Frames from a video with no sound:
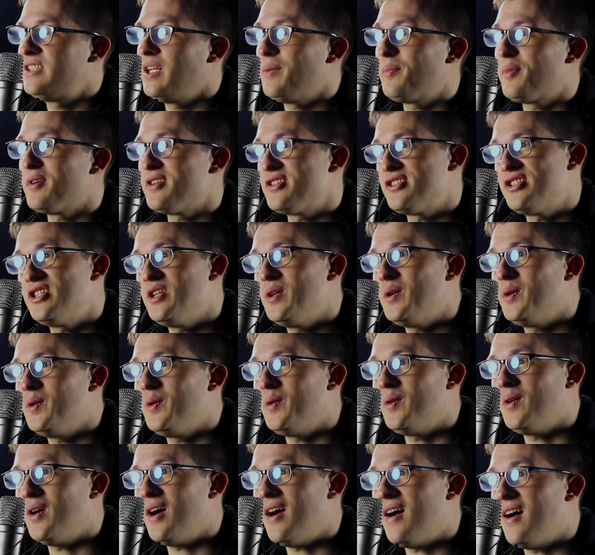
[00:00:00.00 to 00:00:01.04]
to
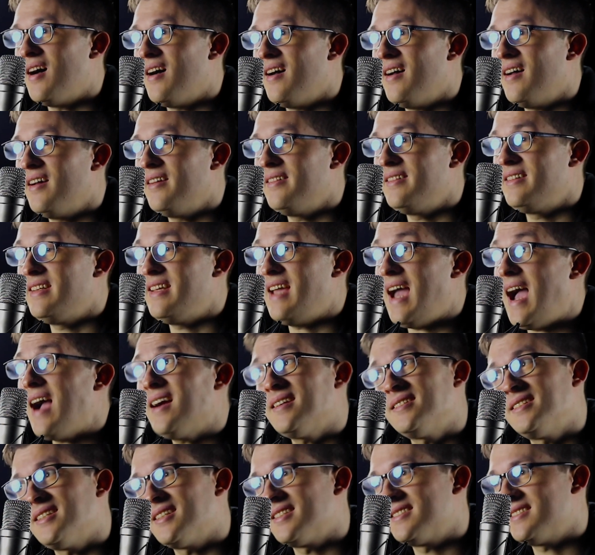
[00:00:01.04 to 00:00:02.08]
pursue the
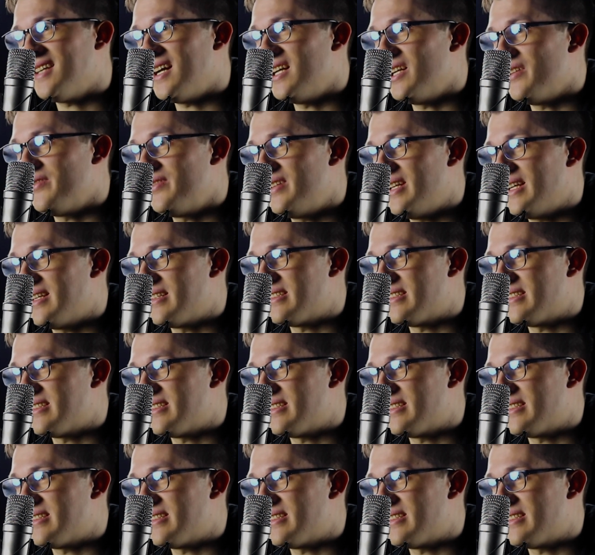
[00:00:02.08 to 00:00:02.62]
acting side of